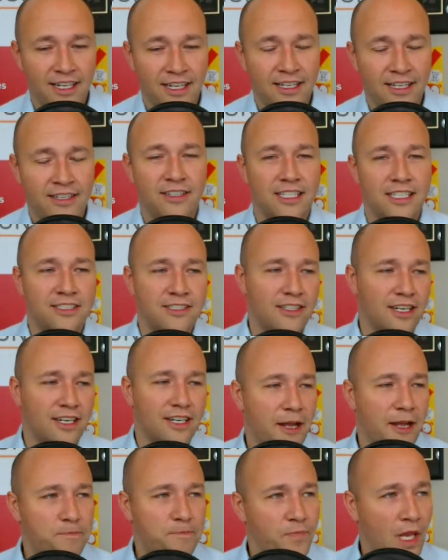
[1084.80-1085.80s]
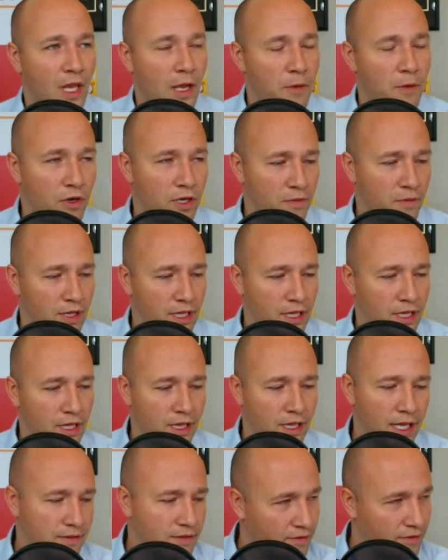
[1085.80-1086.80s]
yesterday. I'm working with
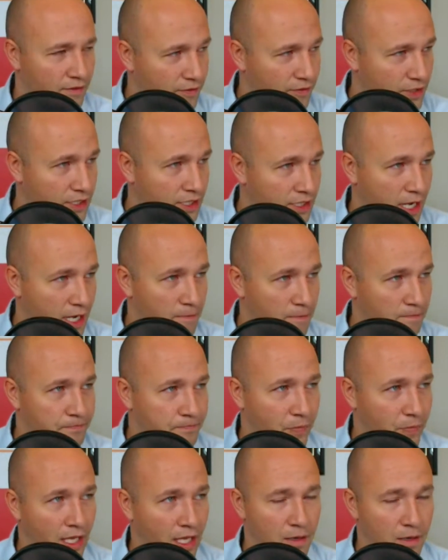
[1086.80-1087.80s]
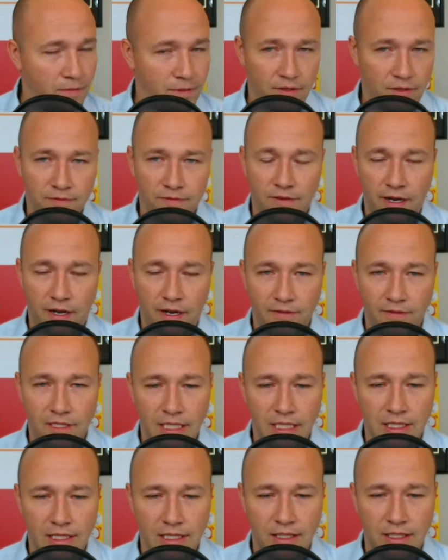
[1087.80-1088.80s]
clients for the first time in about 5 or
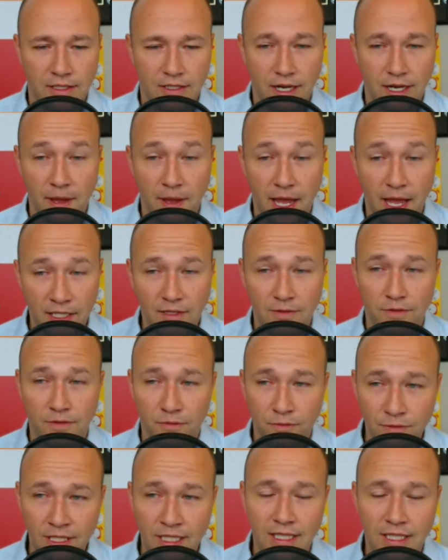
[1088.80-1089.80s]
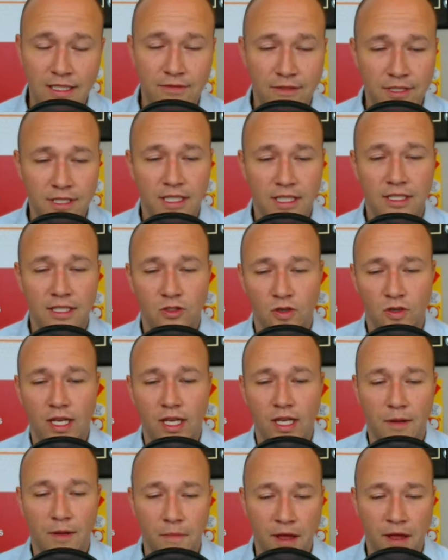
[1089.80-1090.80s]
6 years, and I'm actually really, really enjoying
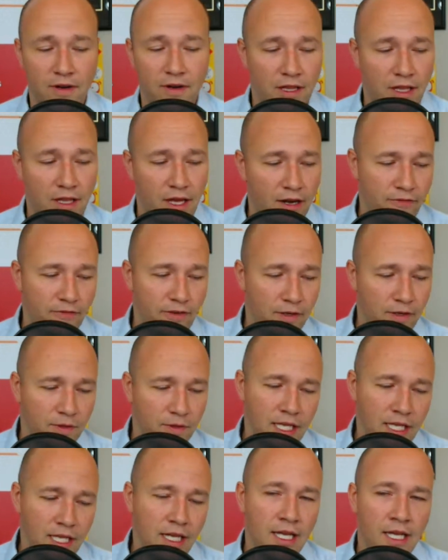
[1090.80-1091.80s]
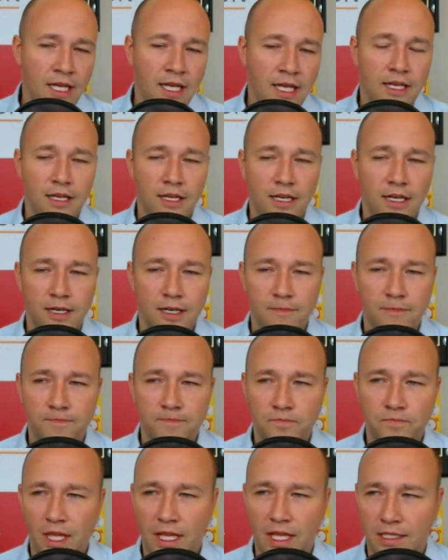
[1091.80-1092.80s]
it. I'm having a lot of fun with it.
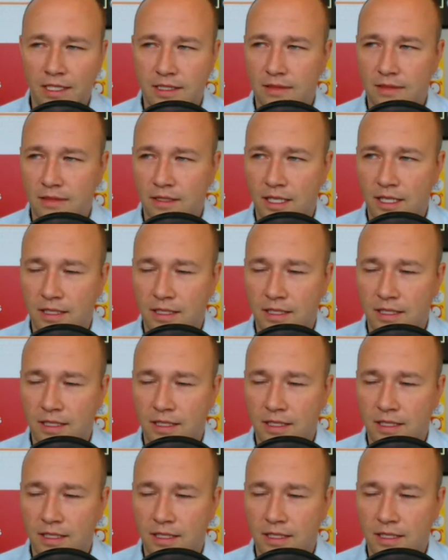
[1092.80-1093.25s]
It's